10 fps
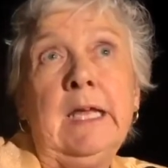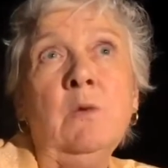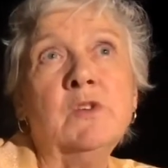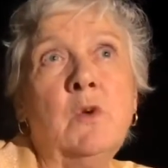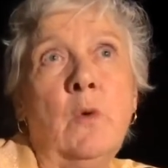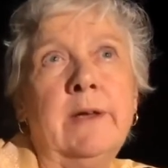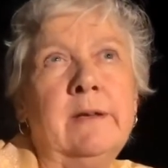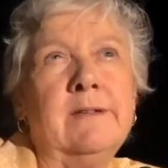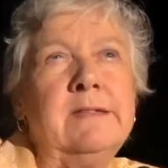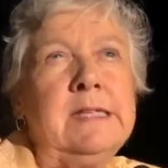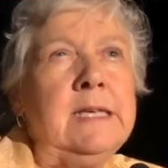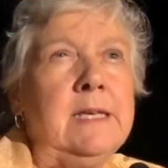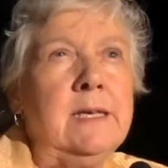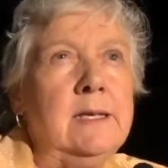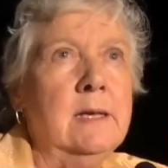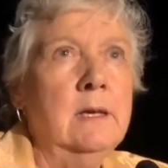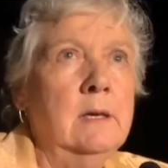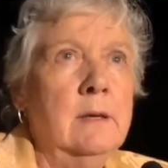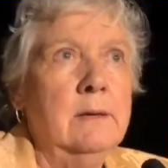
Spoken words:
he was going to see